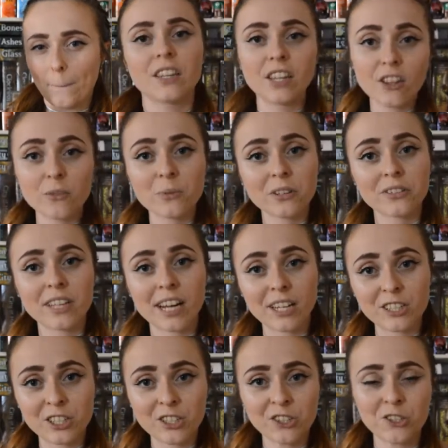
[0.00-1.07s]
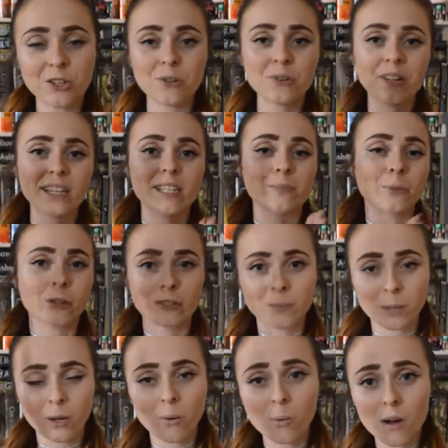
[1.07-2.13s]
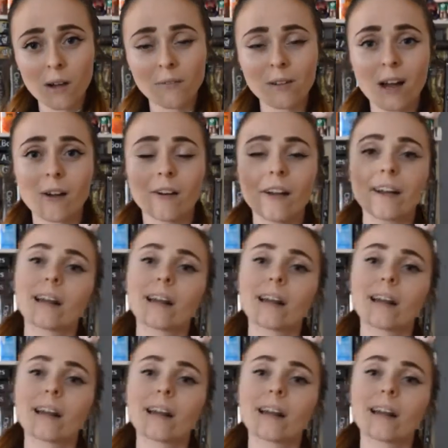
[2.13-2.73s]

The other book that I just showed is Perks of Being a Wallflower,